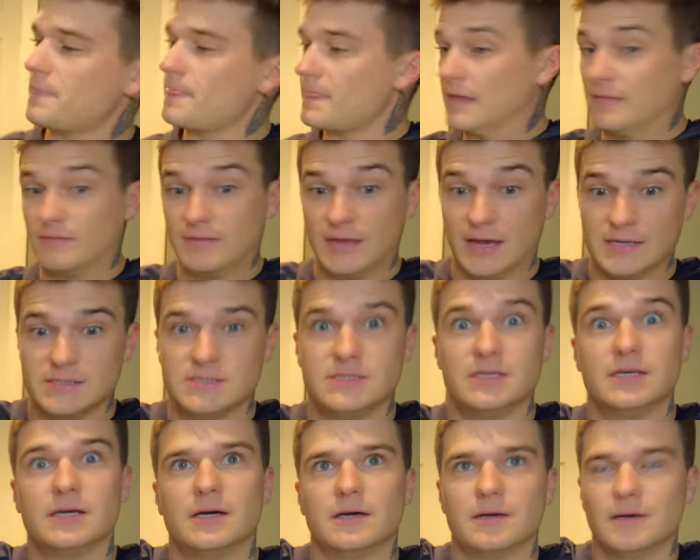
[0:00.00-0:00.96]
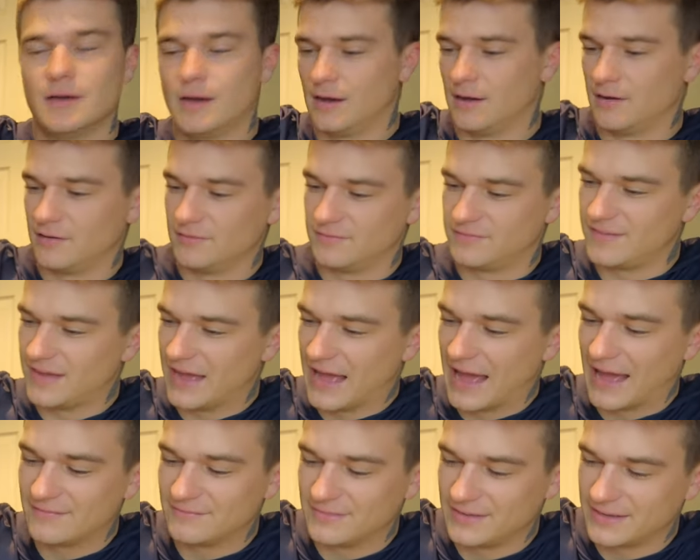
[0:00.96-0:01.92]
the idea of
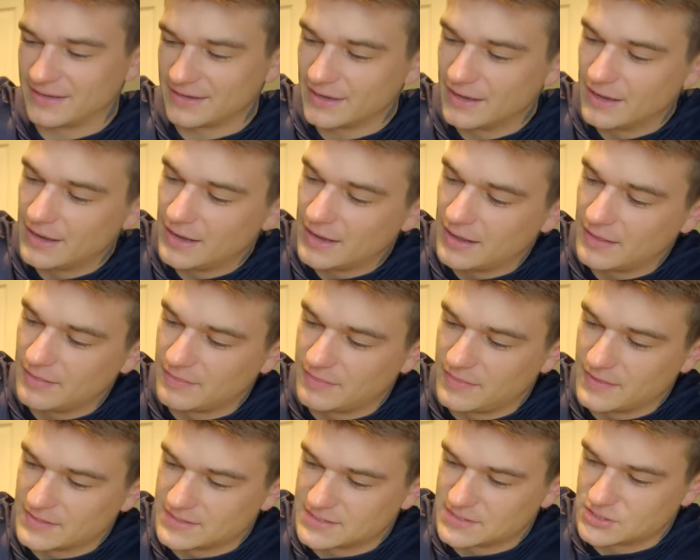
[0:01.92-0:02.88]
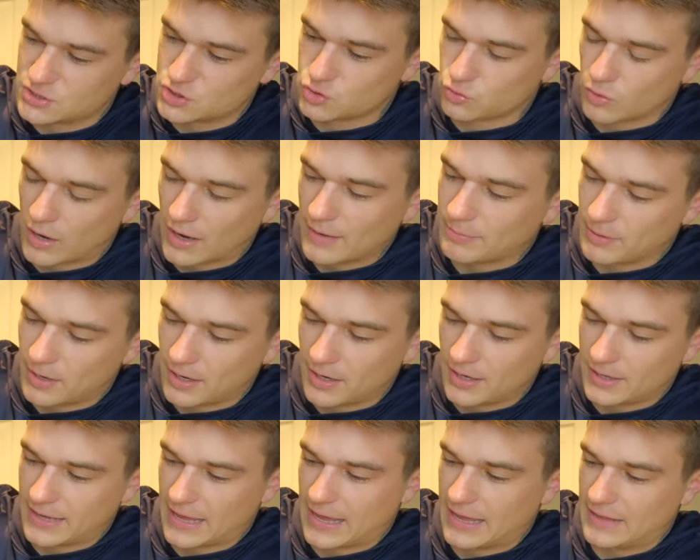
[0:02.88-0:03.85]
having this
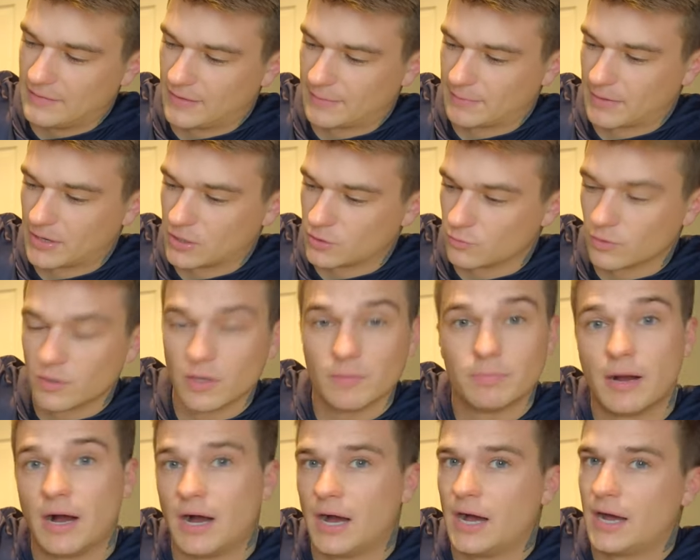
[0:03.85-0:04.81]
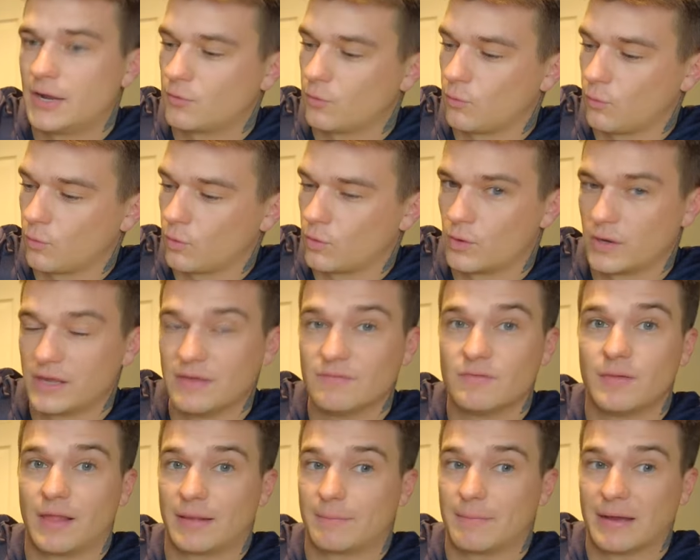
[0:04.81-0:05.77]
tripod and like my gorilla pod or even
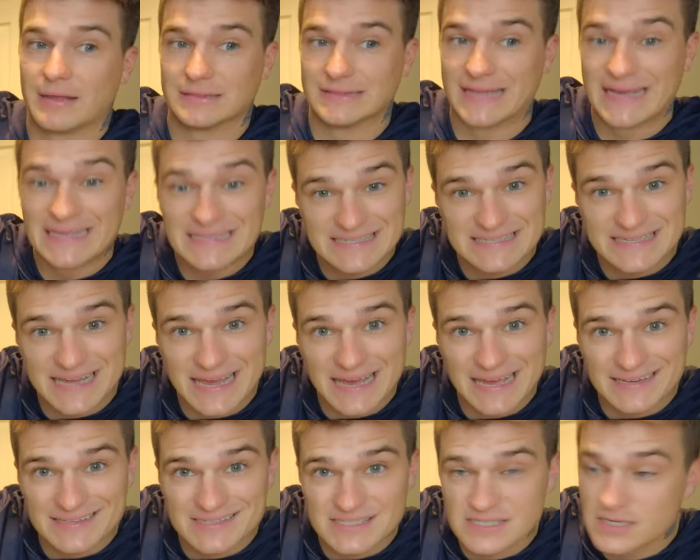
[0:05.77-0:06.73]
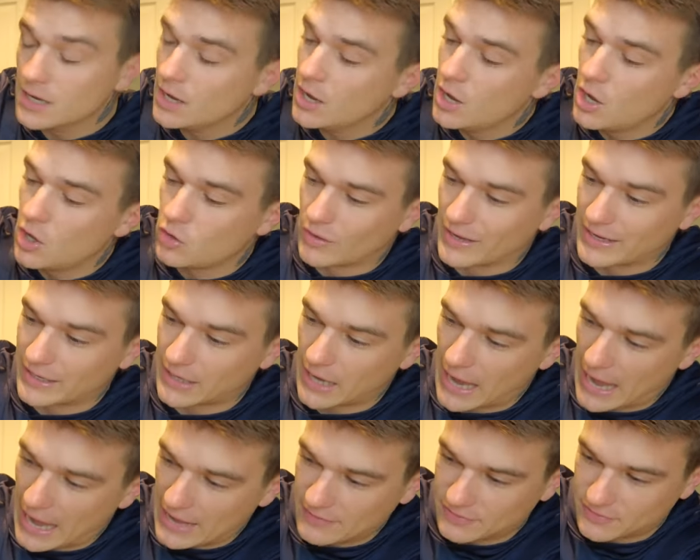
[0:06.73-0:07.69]
like my light stands like
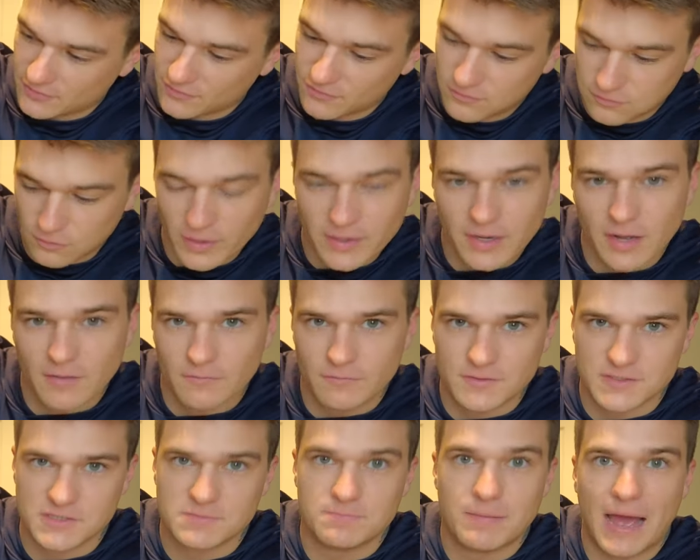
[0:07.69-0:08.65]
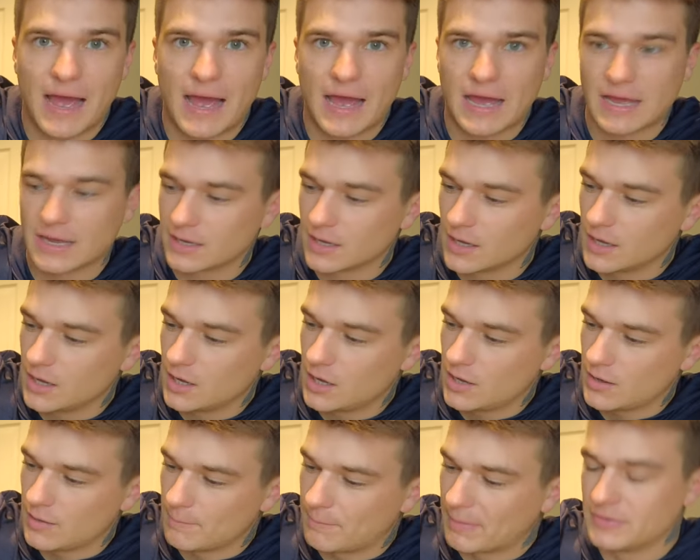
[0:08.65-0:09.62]
at the front of this bag
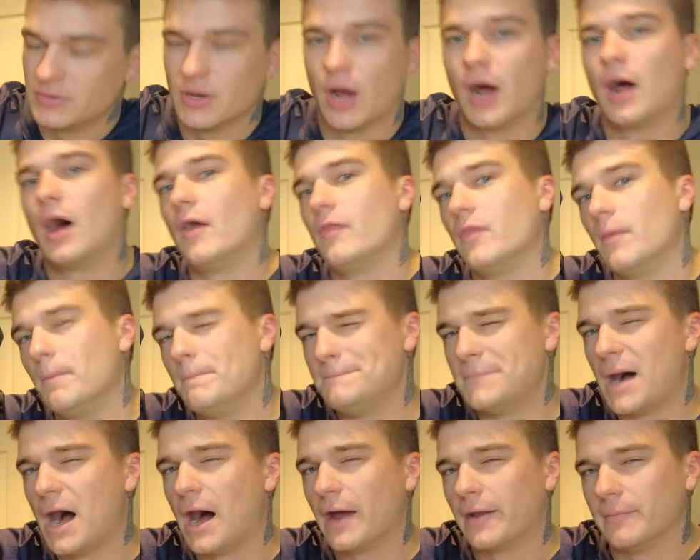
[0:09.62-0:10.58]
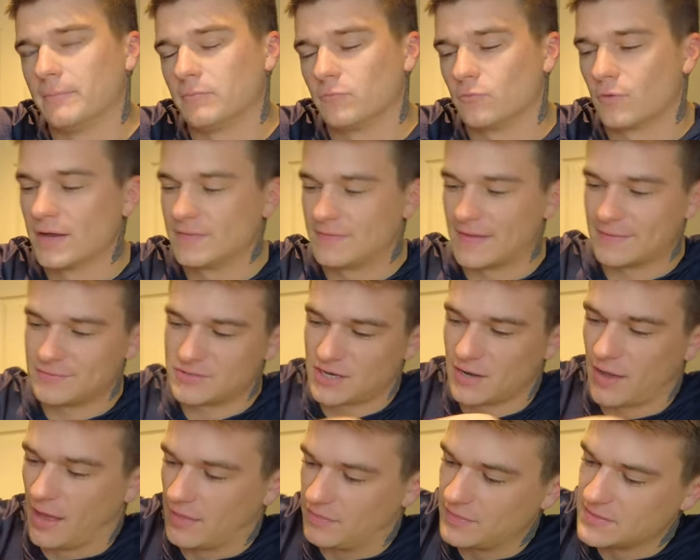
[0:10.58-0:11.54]
but not on the bottom right that was i
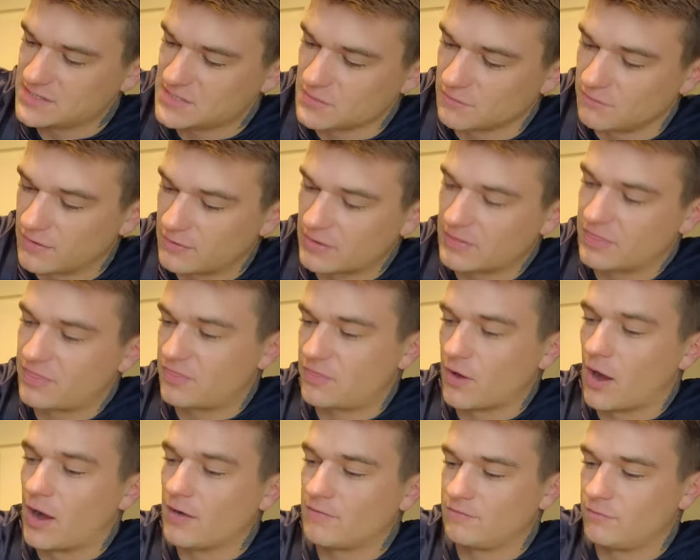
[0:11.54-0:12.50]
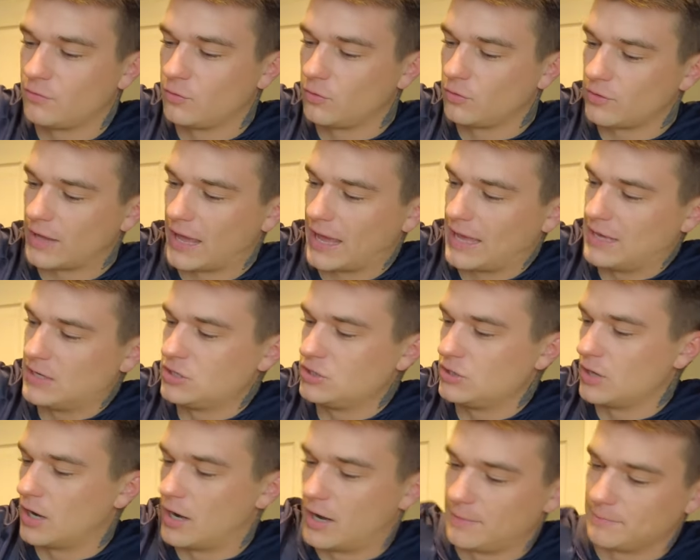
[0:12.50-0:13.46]
think it's a very thoughtful and
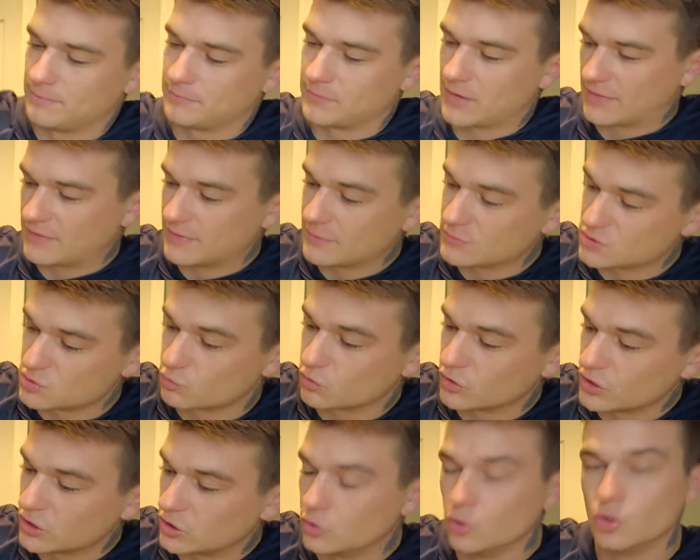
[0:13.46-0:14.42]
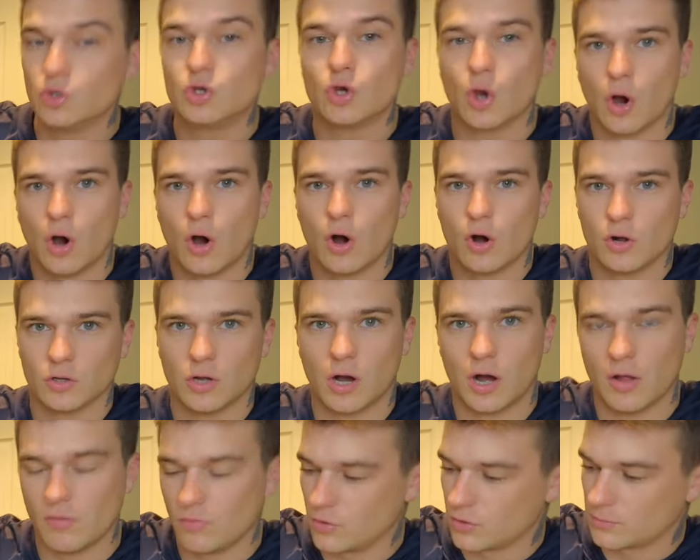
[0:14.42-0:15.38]
um, i think it was a really good call
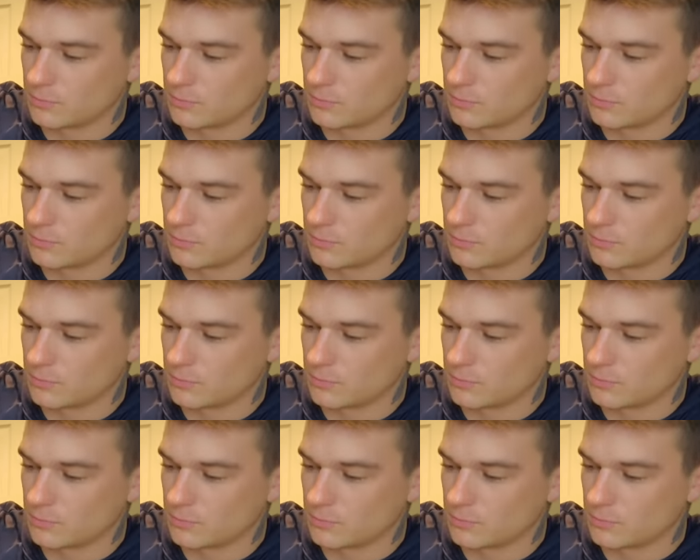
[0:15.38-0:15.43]
on their